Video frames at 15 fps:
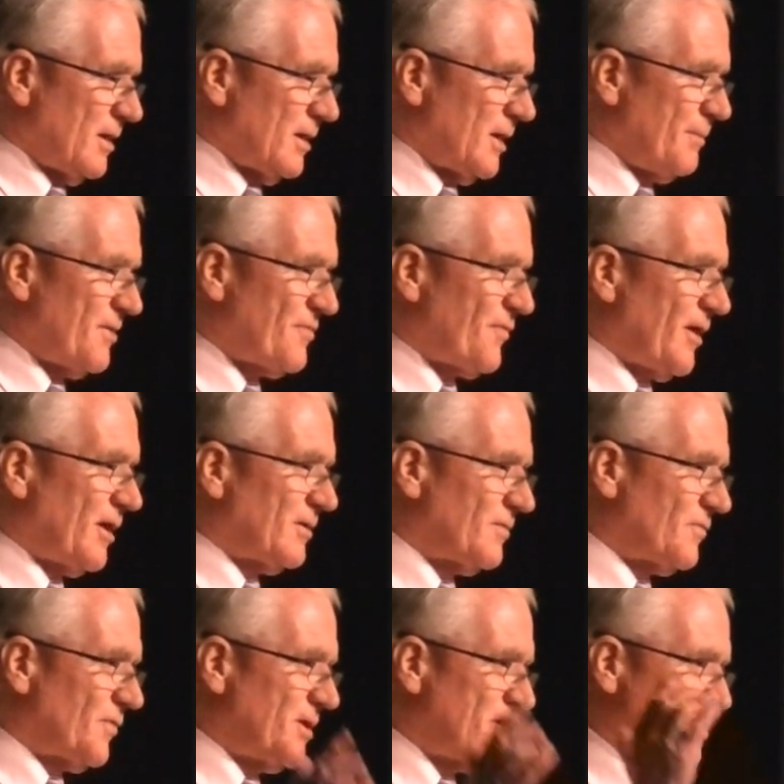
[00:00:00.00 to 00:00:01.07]
Let me
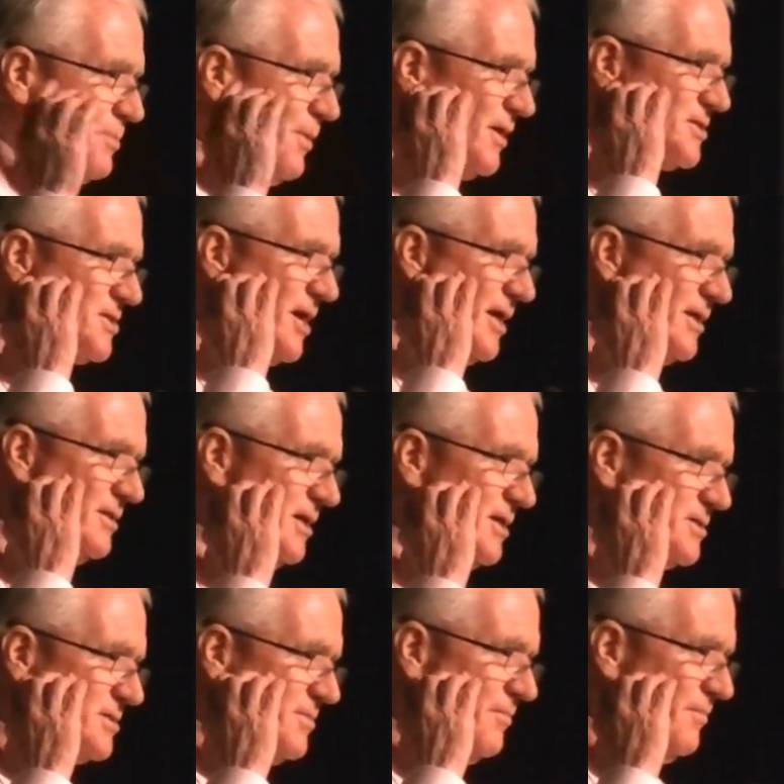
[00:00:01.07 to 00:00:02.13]
finish by saying
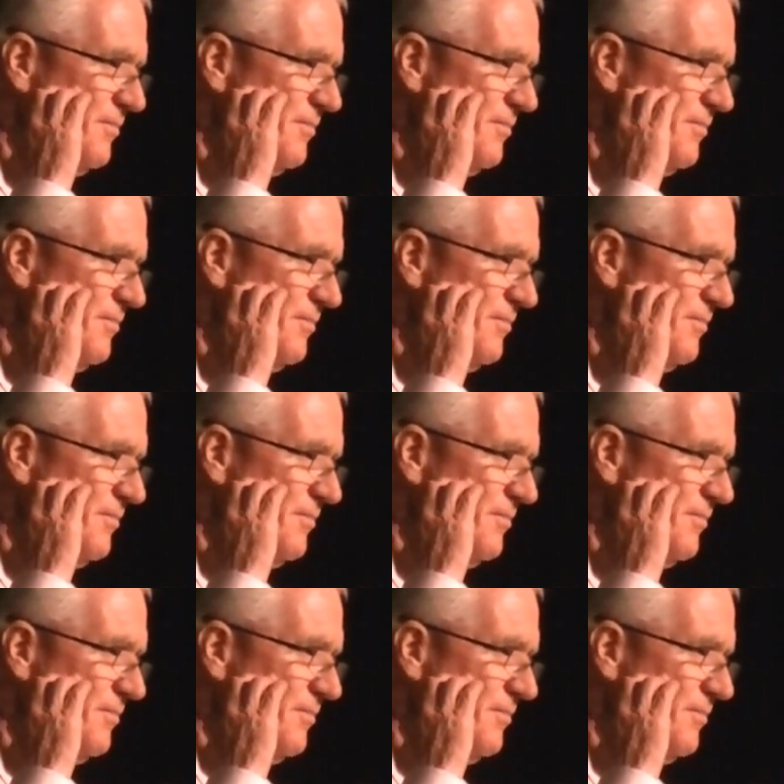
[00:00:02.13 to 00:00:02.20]
this.